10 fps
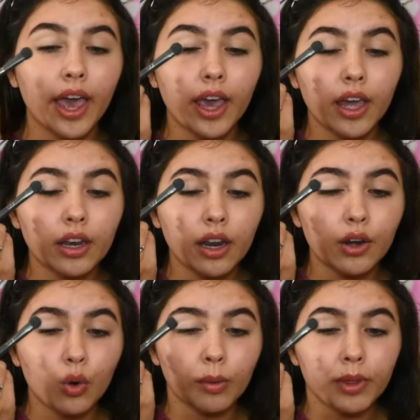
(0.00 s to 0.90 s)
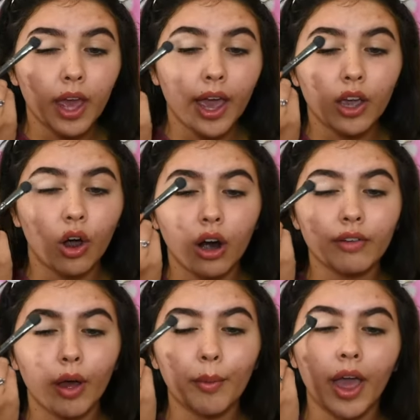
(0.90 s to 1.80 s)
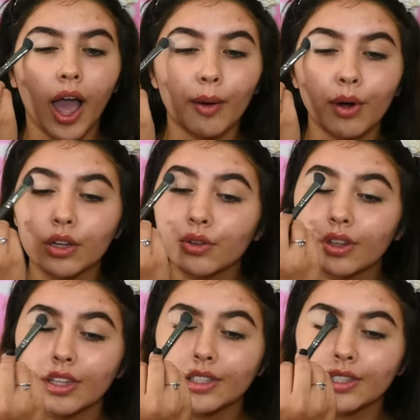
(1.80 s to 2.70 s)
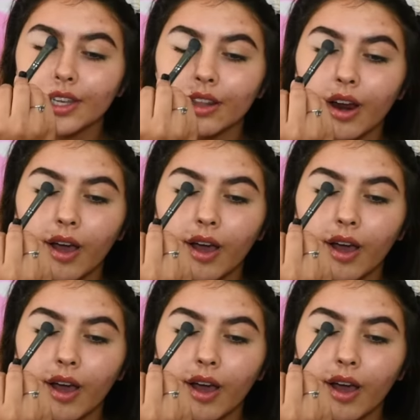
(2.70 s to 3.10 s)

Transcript: And normally I carve out my eyebrows with concealer